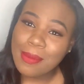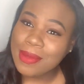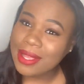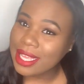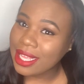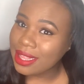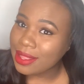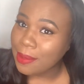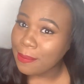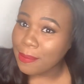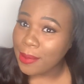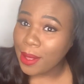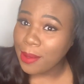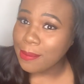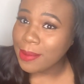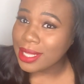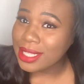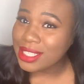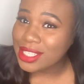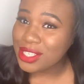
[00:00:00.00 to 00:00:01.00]
and hit the bell
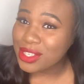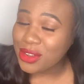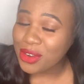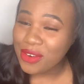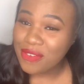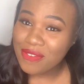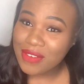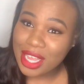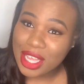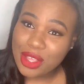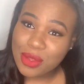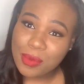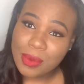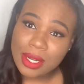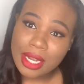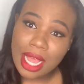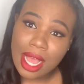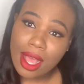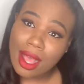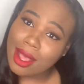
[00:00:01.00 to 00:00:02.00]
button to notify you
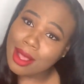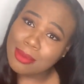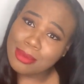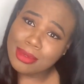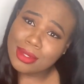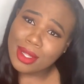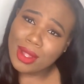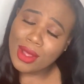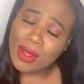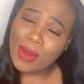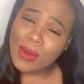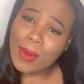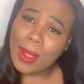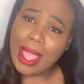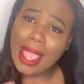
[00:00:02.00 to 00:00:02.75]
when I upload.